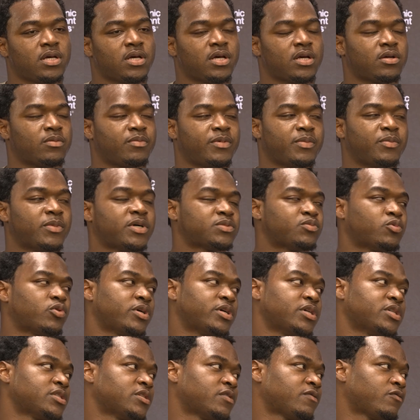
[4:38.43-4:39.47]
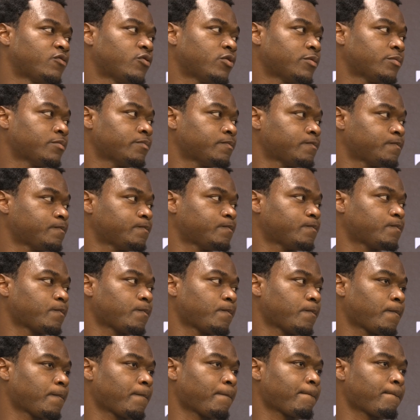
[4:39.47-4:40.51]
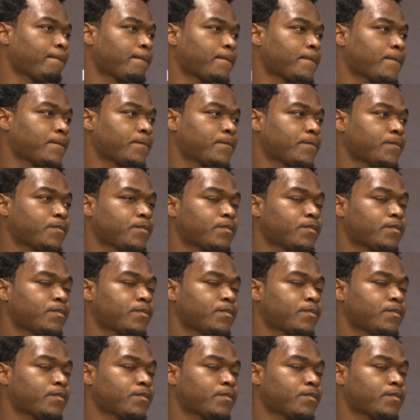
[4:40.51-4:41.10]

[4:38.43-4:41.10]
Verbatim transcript: it'll be much more easier for him. I mentioned.